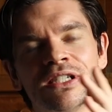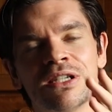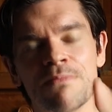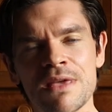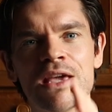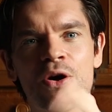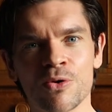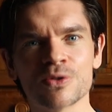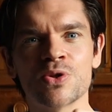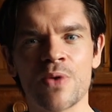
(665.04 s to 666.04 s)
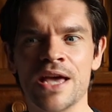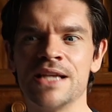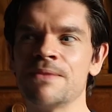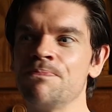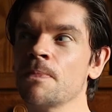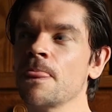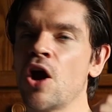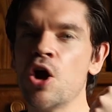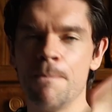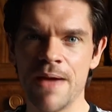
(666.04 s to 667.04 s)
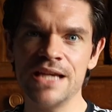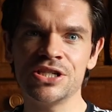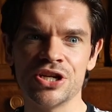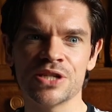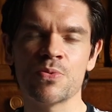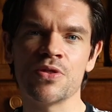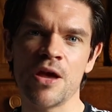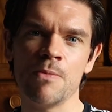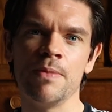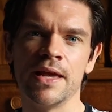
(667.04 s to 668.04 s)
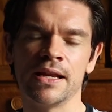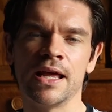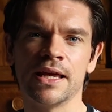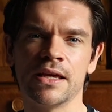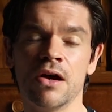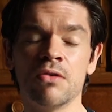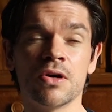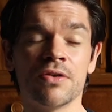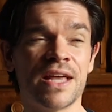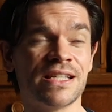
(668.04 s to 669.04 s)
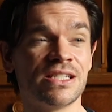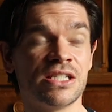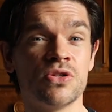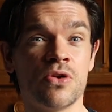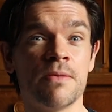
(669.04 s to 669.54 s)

to me also is herbaceous without being like, oh God, that's just too